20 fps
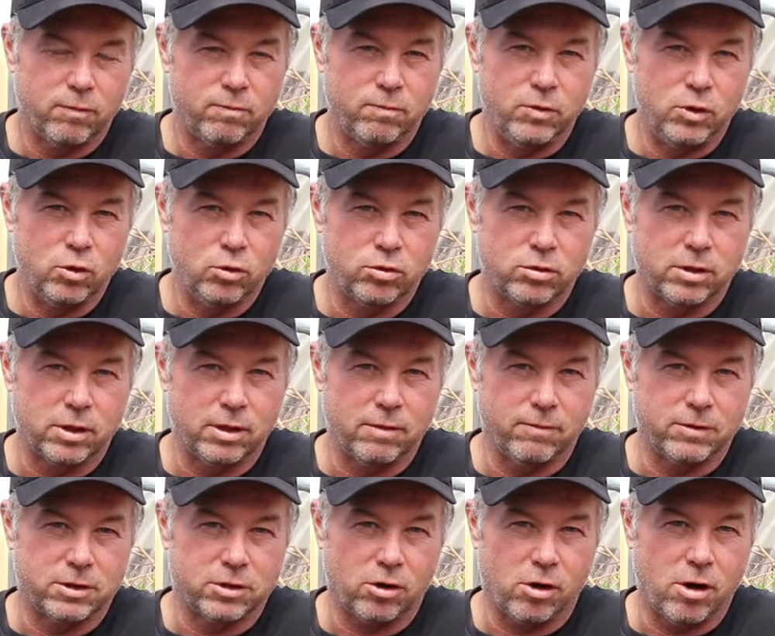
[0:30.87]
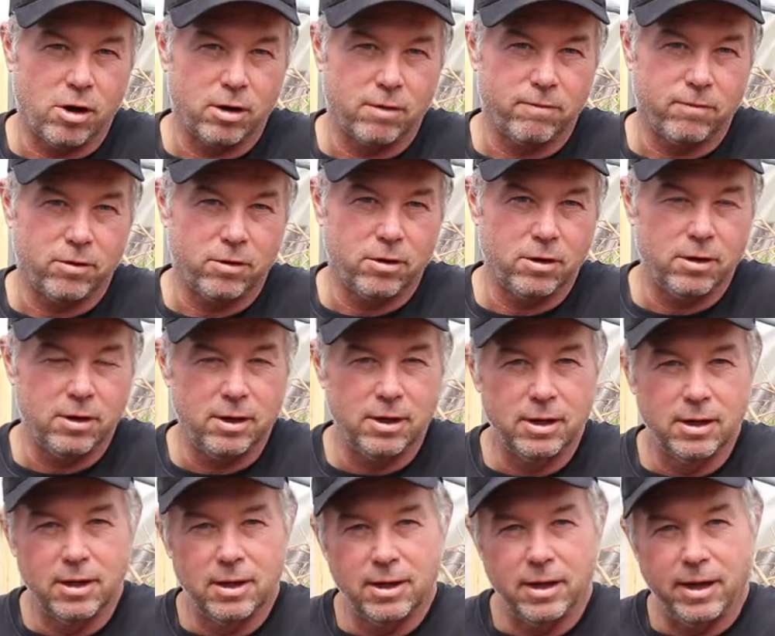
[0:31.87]
usually the photographer
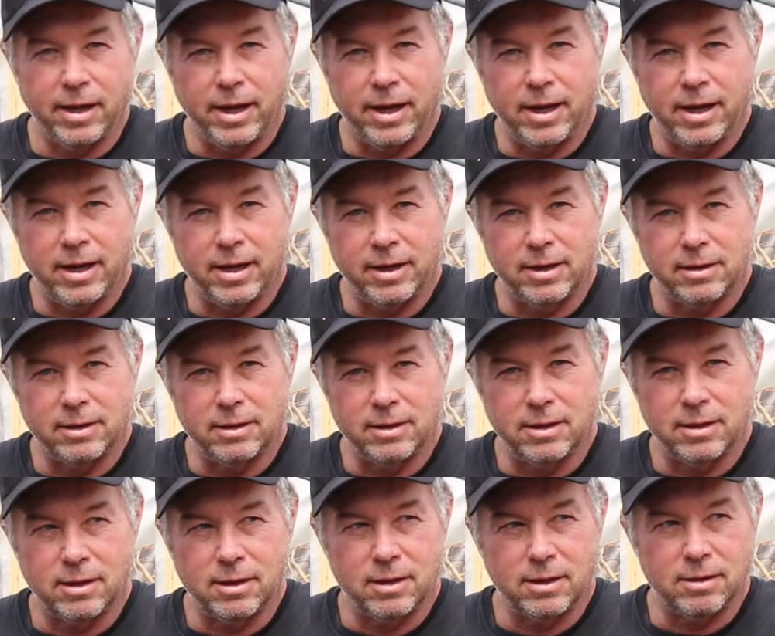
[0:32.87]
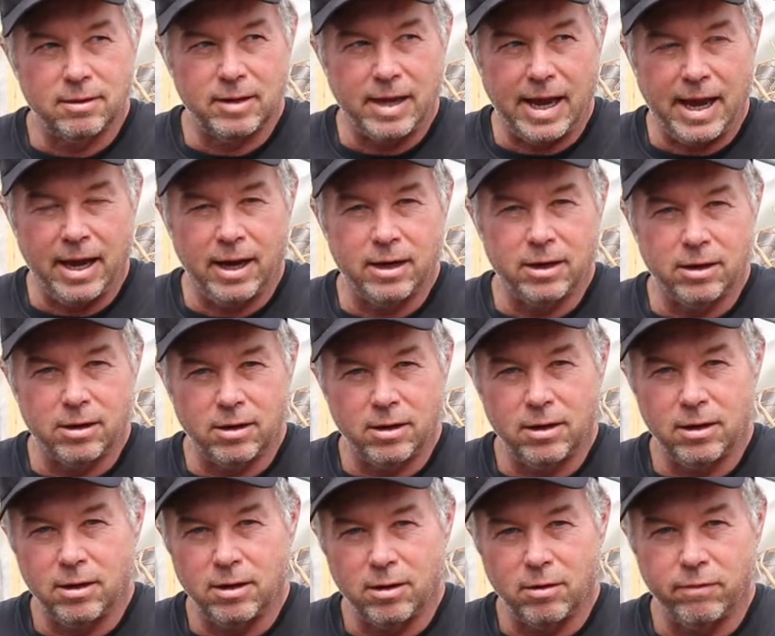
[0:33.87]
and
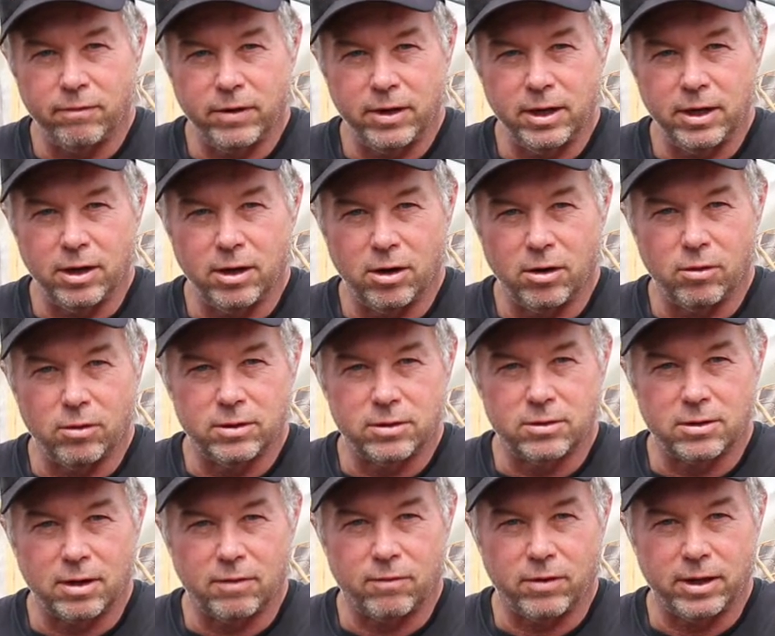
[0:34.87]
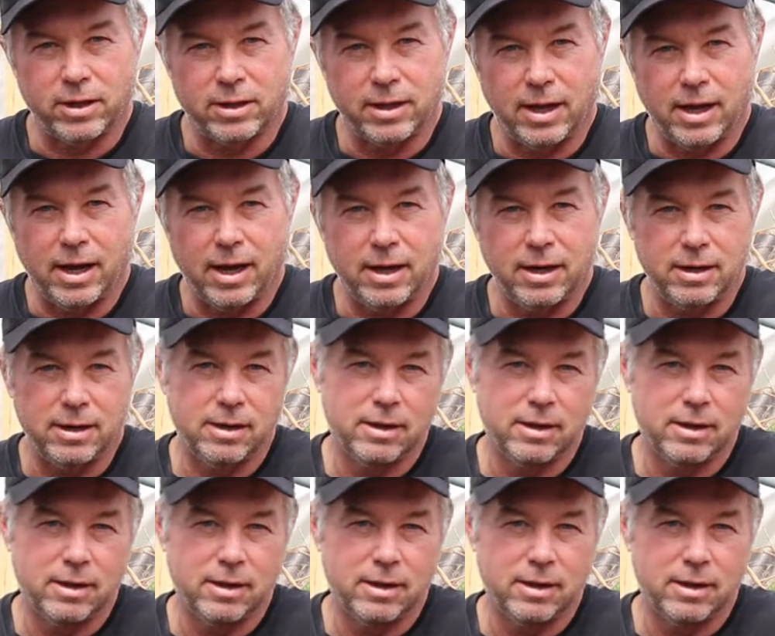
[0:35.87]
editor of video and stuff like that.